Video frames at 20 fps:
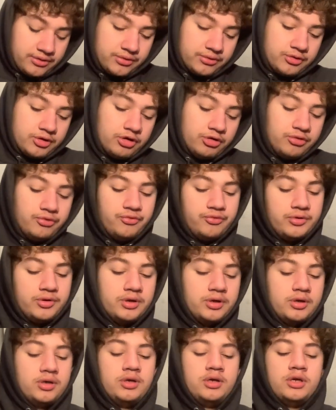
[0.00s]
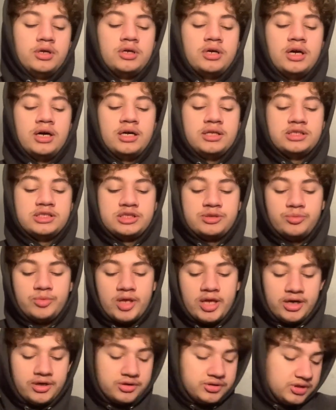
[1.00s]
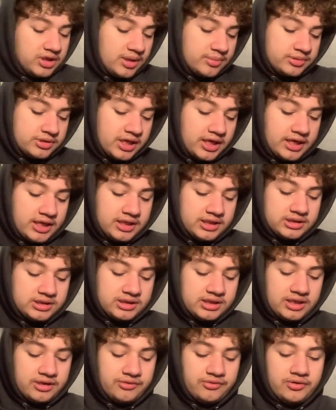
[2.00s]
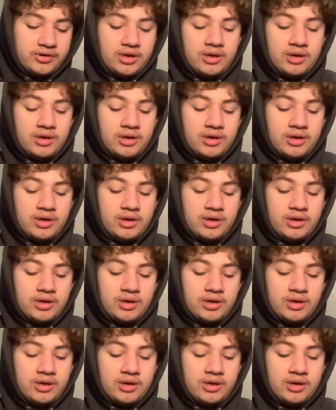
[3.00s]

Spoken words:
the road for just some lighter drop shotting and stuff,